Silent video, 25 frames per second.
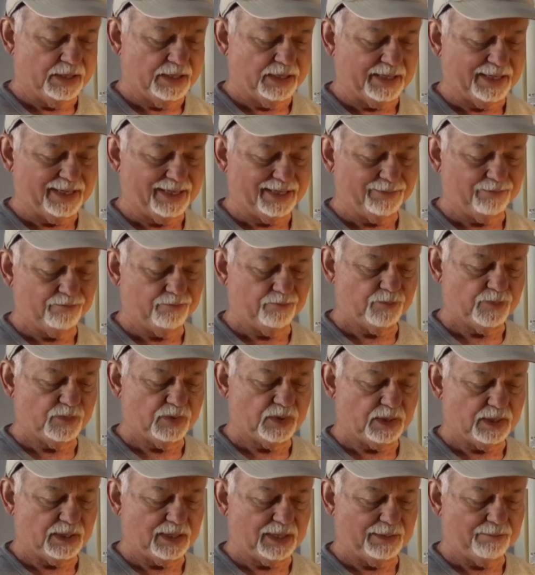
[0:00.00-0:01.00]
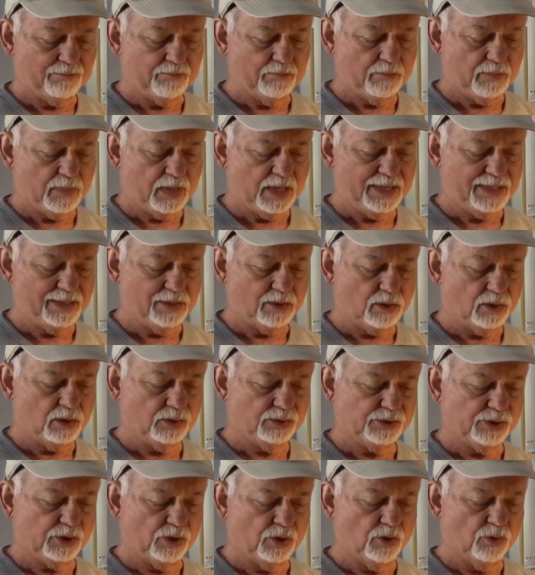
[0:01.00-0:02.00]
And I might
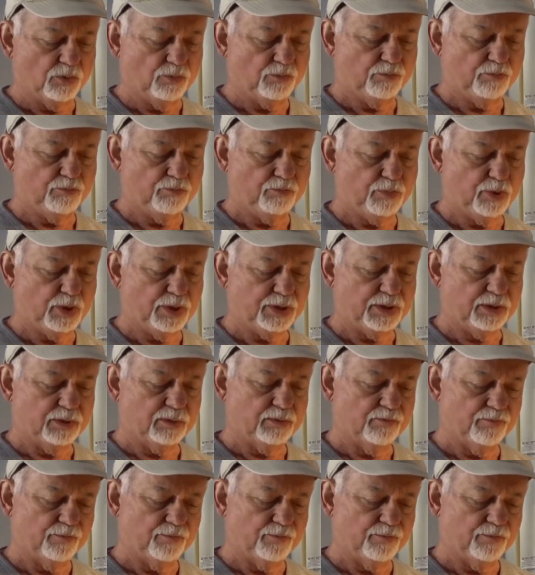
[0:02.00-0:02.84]
also put,